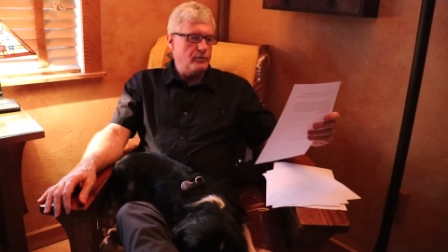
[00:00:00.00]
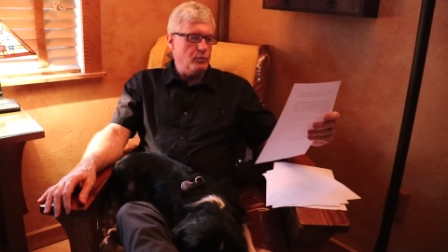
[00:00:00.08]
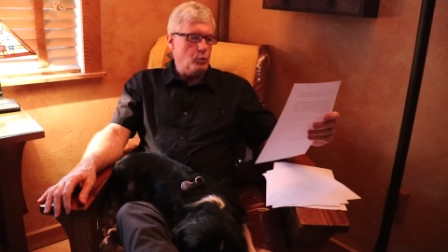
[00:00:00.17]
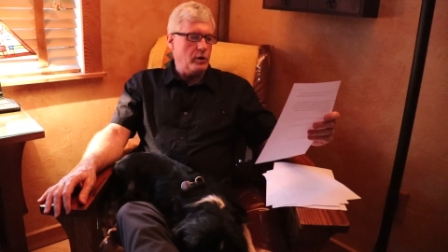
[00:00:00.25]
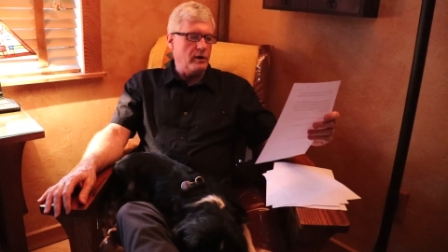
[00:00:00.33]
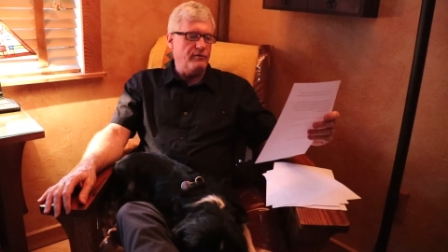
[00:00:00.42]

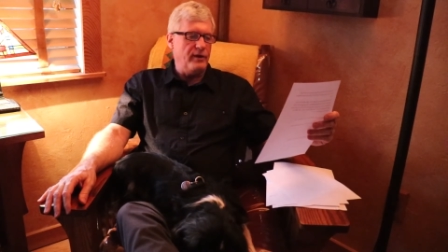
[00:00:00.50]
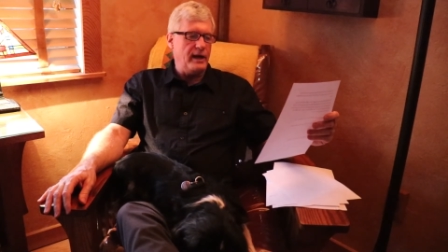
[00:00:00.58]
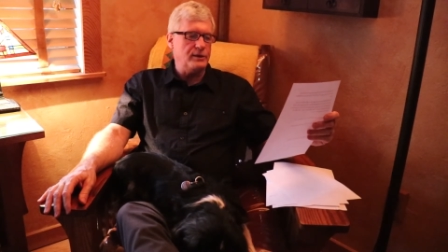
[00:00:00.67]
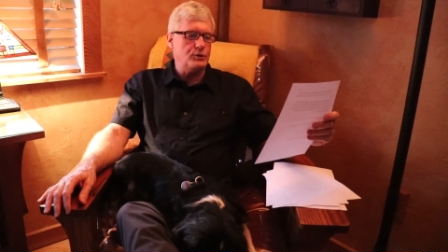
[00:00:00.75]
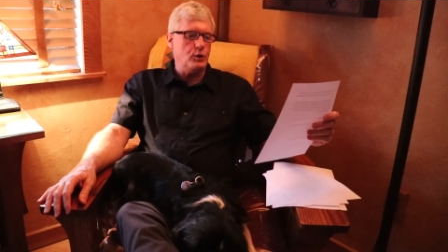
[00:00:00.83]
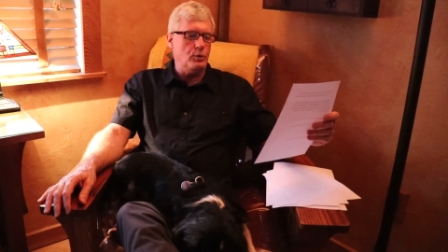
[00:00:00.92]
from where a
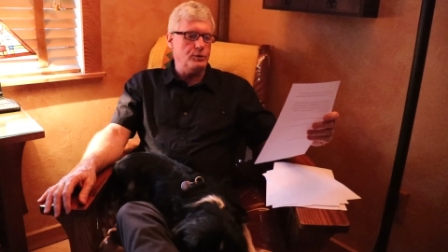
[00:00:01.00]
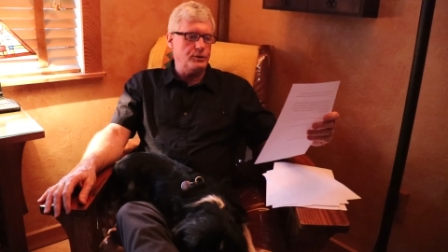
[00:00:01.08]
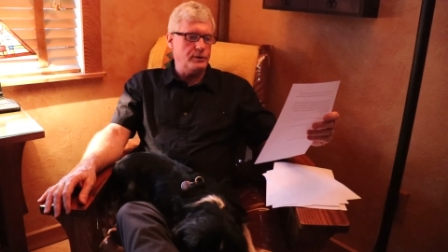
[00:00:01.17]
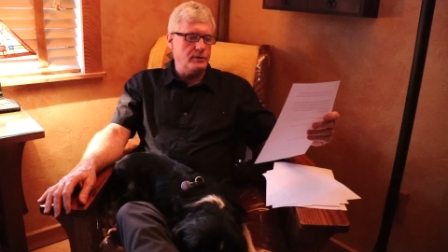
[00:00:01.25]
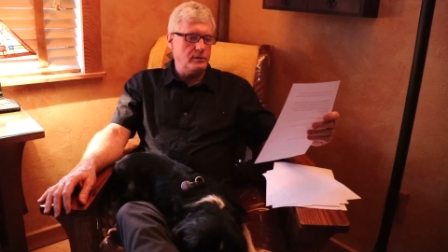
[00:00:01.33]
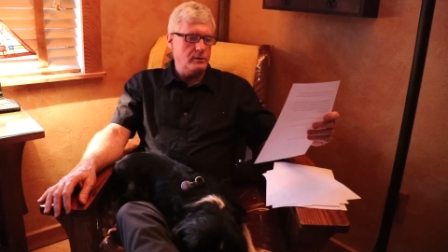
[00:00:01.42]
vast
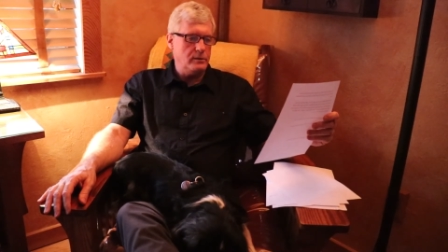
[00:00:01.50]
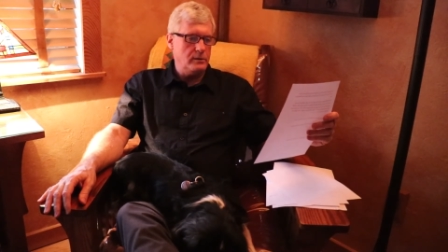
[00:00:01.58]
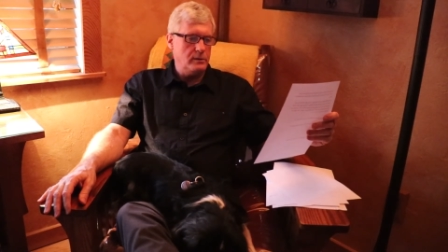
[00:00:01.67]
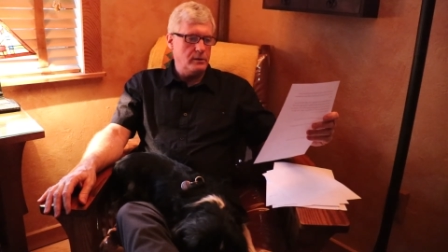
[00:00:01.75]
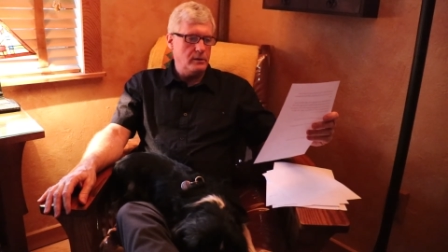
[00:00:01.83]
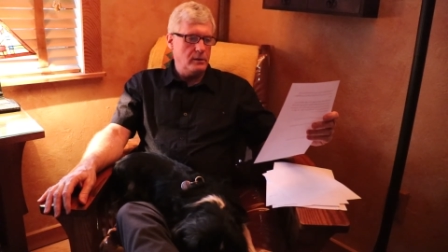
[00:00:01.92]
ocean
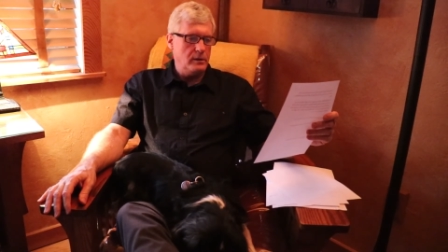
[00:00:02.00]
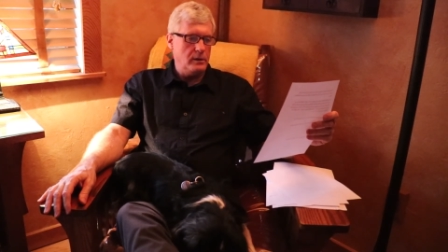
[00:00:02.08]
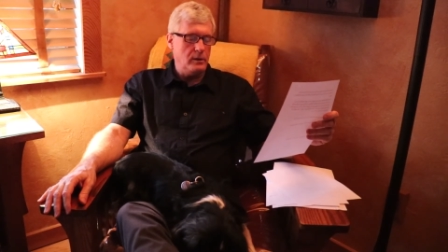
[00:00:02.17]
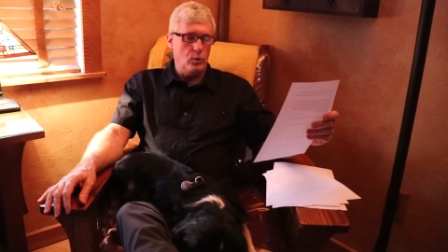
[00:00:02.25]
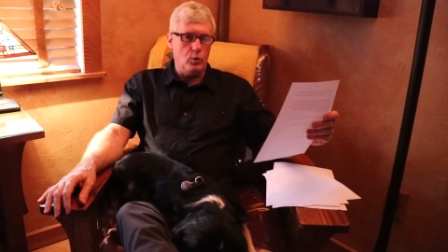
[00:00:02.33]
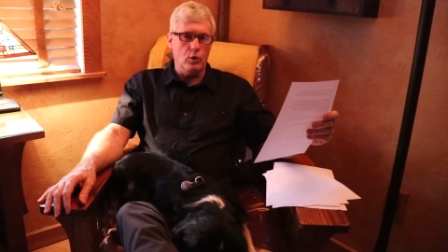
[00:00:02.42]

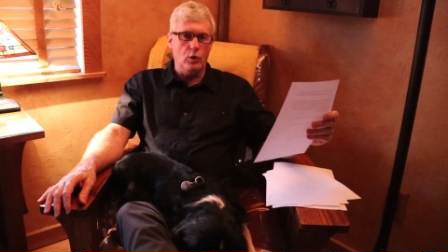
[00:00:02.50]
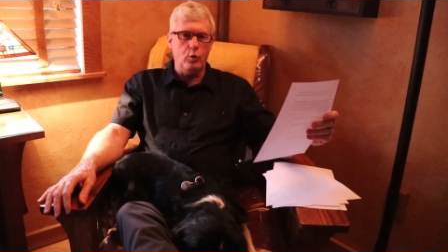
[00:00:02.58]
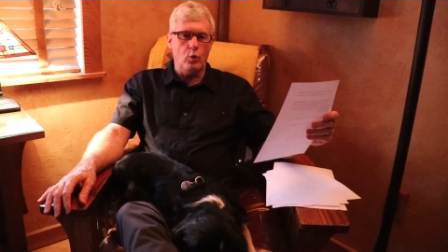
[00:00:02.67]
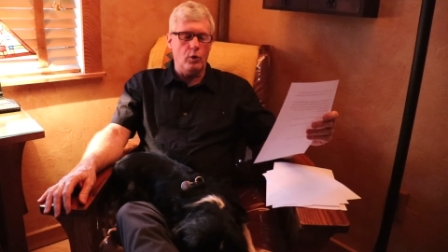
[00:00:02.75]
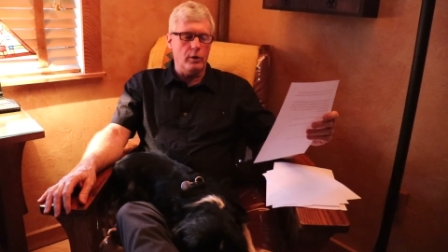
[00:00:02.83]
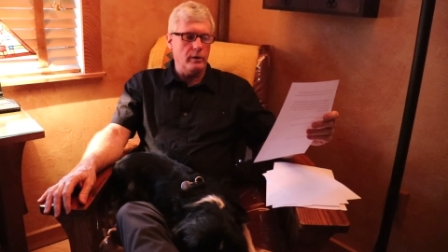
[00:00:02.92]
and a
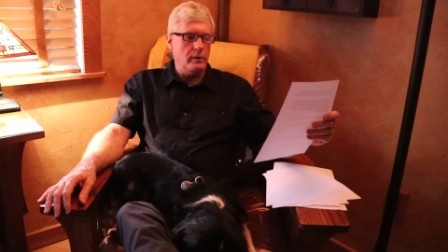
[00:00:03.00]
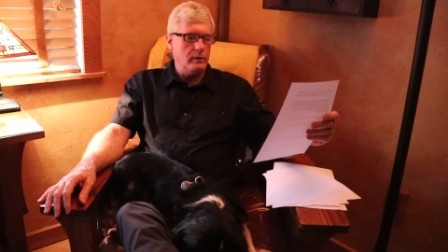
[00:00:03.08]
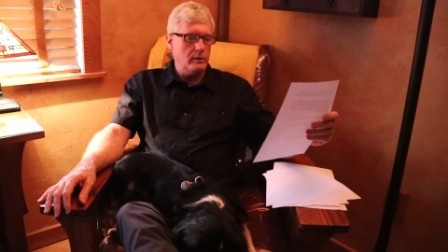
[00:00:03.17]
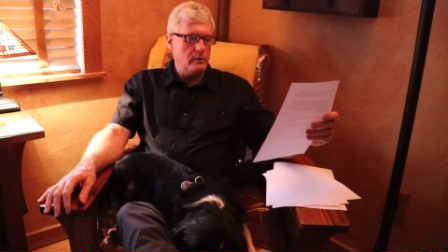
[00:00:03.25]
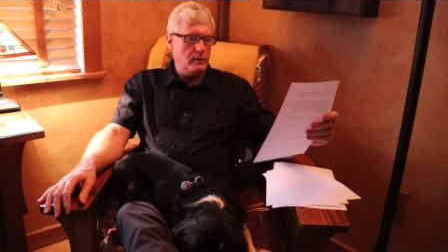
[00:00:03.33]
world war